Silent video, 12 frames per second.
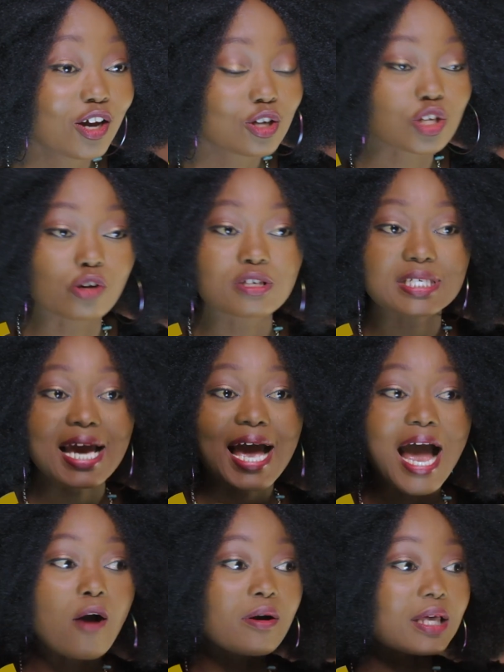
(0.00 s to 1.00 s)
So you see
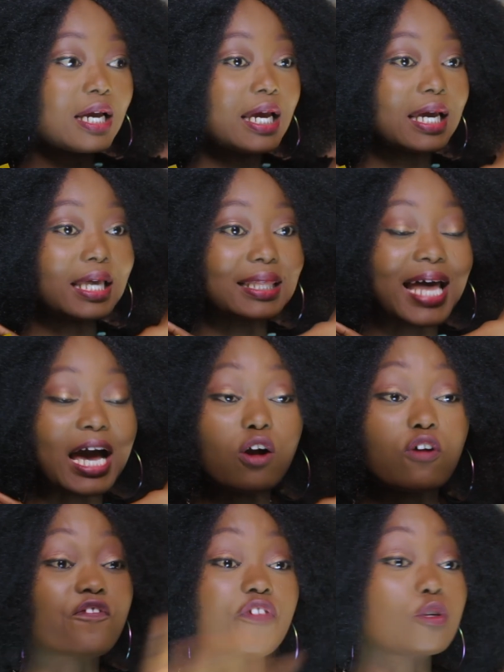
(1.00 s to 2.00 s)
how that
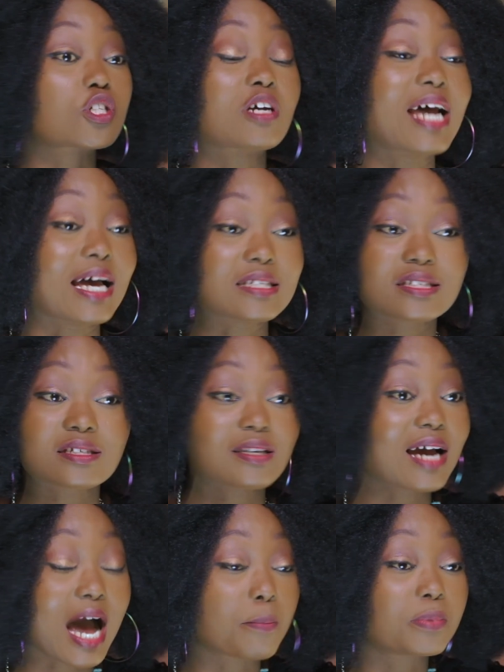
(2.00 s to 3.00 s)
confusion has
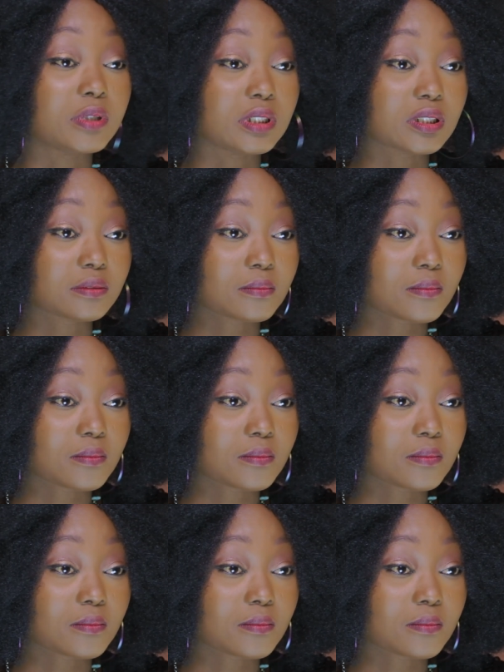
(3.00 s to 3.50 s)
happened